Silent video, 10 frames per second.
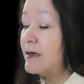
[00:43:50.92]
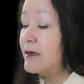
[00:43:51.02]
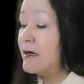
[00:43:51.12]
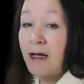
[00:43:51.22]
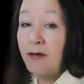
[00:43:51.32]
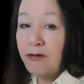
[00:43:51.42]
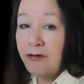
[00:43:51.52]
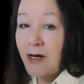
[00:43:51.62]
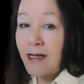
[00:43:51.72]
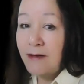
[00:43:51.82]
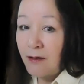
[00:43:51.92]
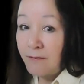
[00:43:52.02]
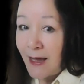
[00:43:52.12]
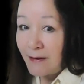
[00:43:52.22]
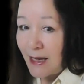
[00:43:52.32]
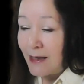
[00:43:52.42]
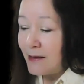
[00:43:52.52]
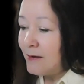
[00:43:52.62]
under a contract of that day.